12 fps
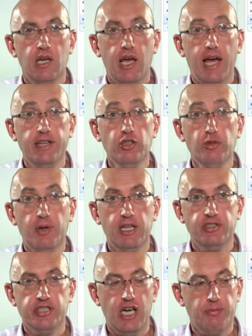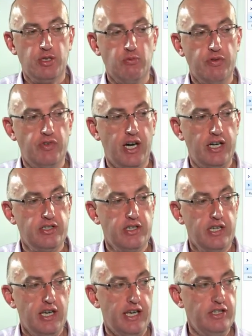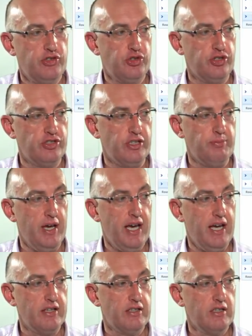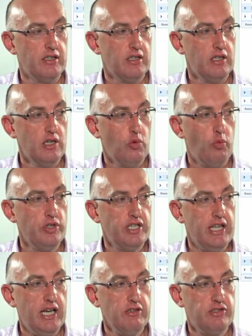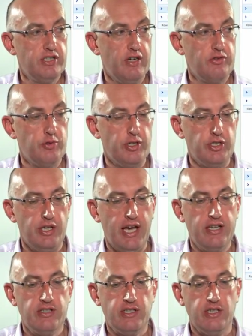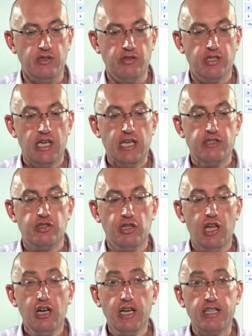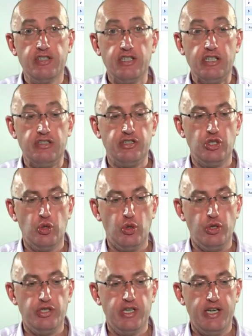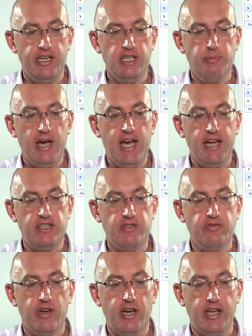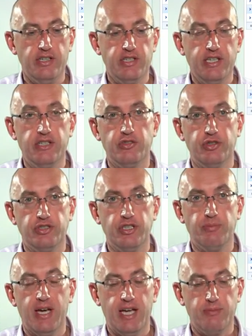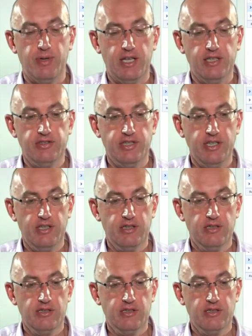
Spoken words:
Another policy option we've got is Trusted Path, which allows software to execute so long as it is stored in the path defined in the Trusted Path policy.